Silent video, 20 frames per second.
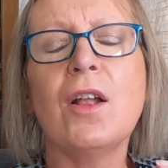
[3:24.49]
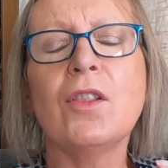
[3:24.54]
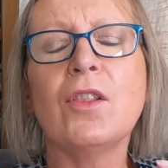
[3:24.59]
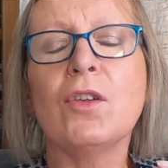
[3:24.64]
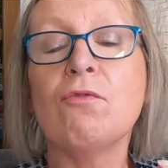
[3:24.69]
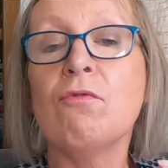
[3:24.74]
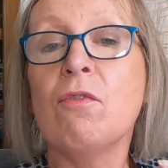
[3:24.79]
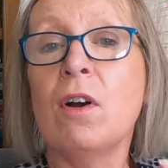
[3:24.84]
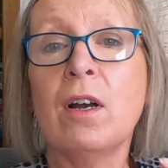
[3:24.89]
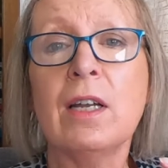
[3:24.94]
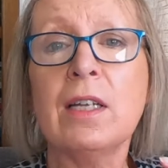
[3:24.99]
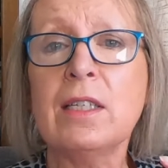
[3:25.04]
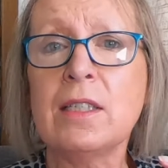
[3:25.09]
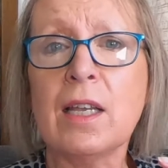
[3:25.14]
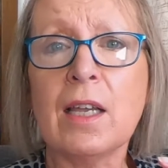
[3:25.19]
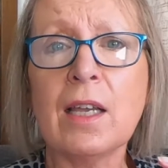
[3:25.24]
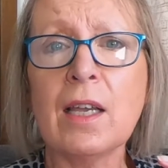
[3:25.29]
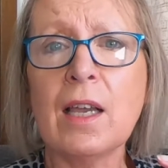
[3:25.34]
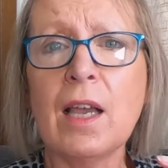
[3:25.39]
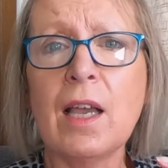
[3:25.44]
the
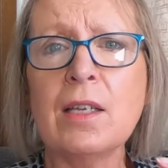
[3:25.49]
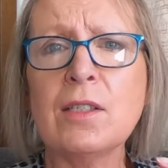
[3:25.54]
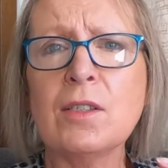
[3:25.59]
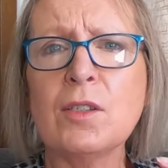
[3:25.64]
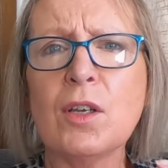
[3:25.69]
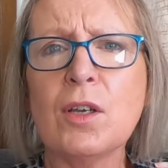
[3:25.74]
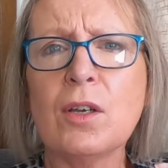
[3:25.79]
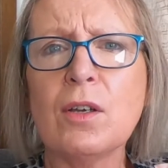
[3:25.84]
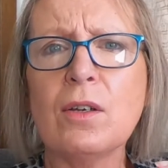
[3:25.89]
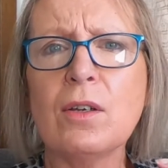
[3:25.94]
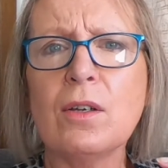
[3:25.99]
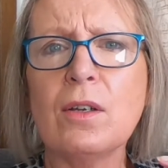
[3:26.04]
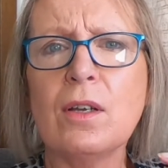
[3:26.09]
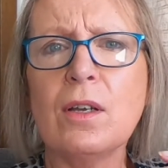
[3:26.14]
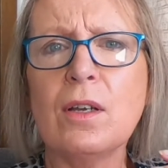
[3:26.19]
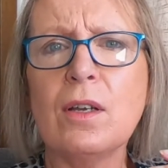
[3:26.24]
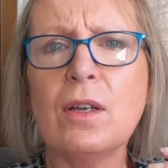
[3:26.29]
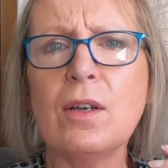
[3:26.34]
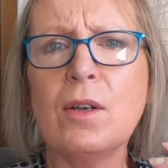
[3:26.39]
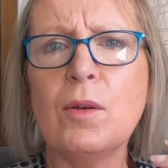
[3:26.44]
writing is
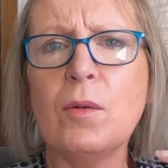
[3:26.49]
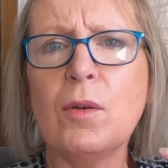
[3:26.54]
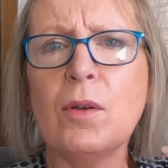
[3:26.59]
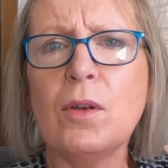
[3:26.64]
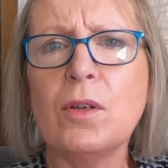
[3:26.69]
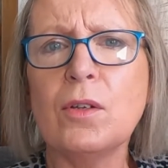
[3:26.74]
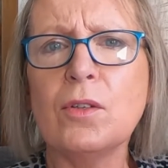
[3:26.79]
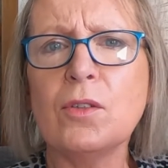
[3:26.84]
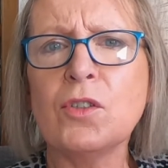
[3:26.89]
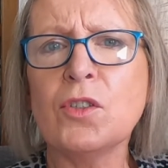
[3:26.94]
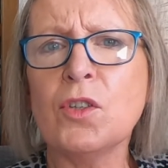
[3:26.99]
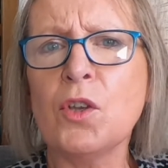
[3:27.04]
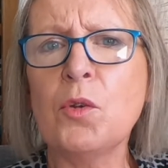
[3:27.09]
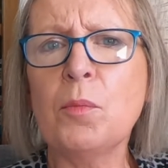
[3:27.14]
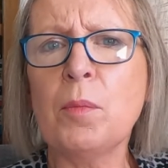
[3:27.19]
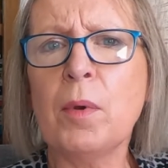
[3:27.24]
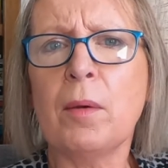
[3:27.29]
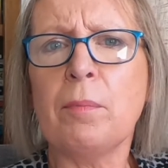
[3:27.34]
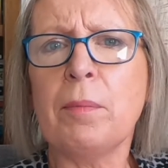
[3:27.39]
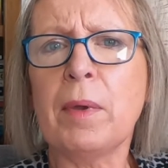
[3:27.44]

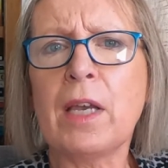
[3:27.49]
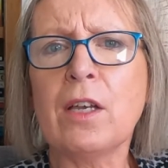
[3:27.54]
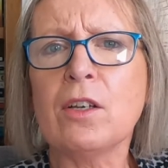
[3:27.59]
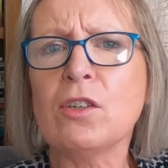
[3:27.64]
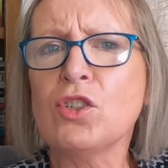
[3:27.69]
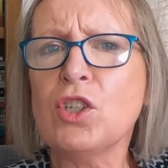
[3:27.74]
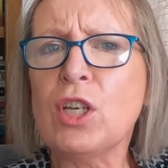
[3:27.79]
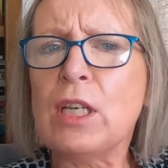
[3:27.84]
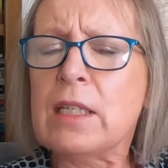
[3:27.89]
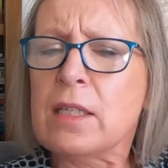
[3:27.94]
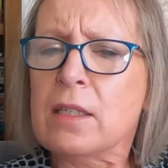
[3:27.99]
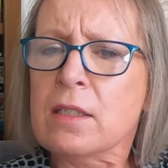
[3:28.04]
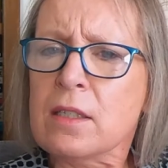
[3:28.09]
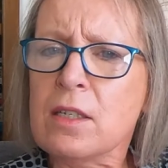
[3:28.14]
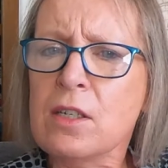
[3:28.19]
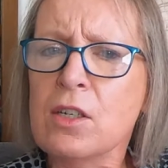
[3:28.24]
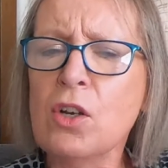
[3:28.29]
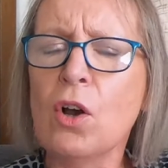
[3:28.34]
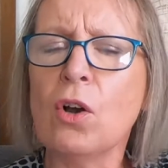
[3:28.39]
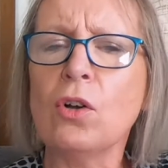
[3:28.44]
super, because she does
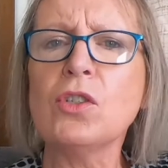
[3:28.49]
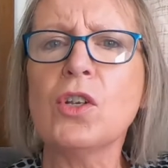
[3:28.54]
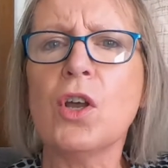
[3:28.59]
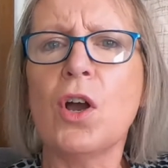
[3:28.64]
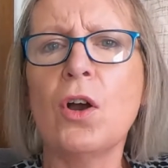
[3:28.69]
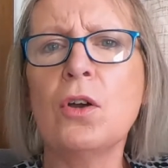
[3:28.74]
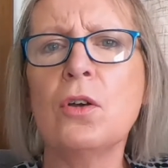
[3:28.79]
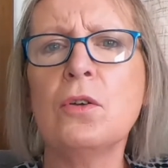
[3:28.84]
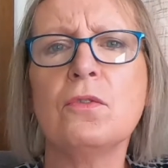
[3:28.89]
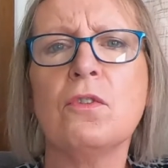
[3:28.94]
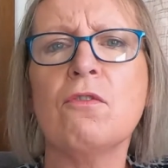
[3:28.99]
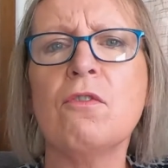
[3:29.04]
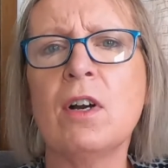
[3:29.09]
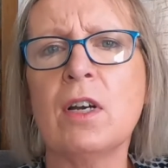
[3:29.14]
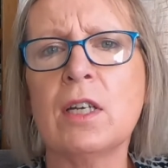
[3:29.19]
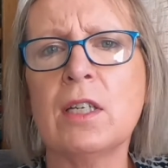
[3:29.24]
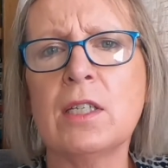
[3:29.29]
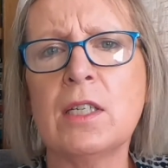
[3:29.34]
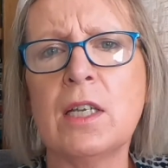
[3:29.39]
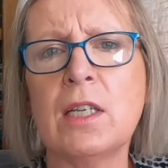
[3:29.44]
not
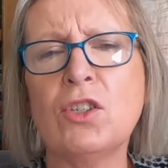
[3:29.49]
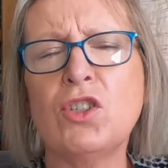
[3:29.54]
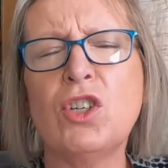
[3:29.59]
overwrite it.